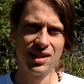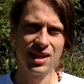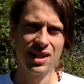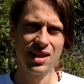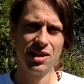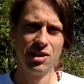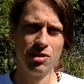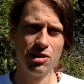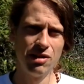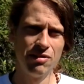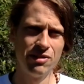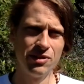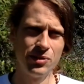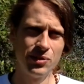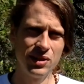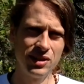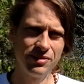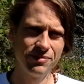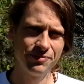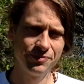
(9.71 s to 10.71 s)
Hello
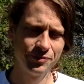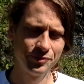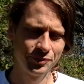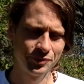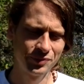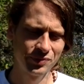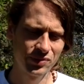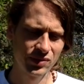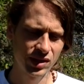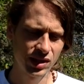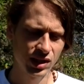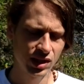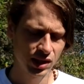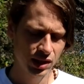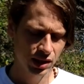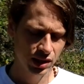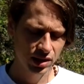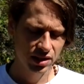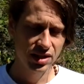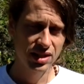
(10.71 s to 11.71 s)
everyone.
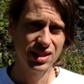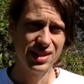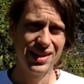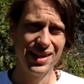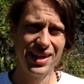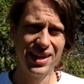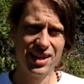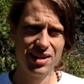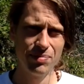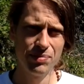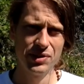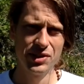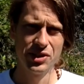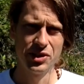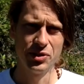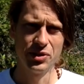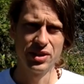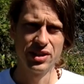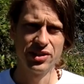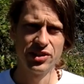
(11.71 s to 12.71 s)
Today,
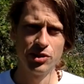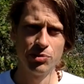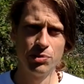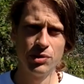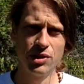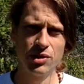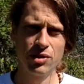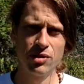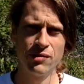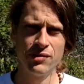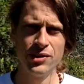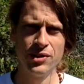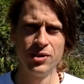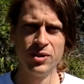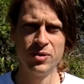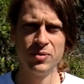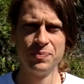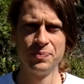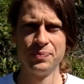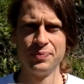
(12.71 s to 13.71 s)
doing another book
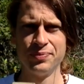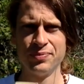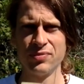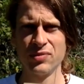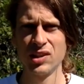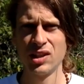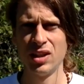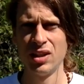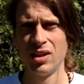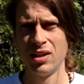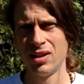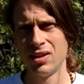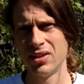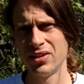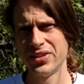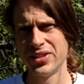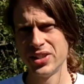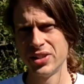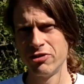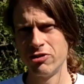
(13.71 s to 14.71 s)
review.
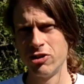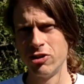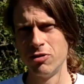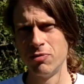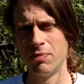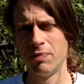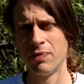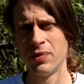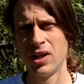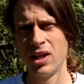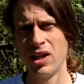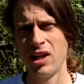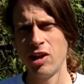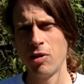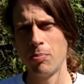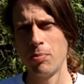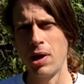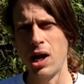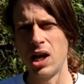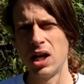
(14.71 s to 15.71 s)
This is for
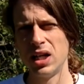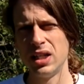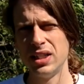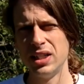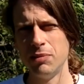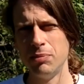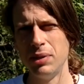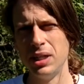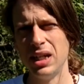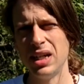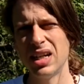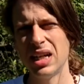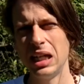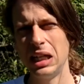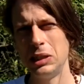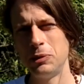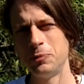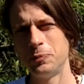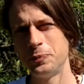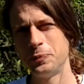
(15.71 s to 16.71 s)
Phala
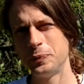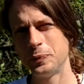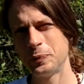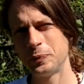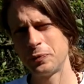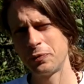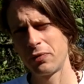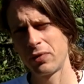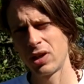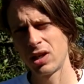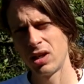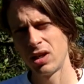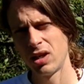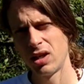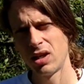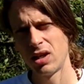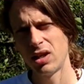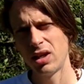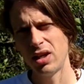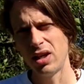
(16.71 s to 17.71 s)
Deepika*.
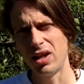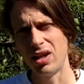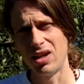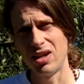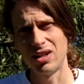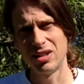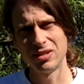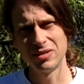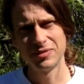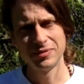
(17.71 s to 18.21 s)
Uh,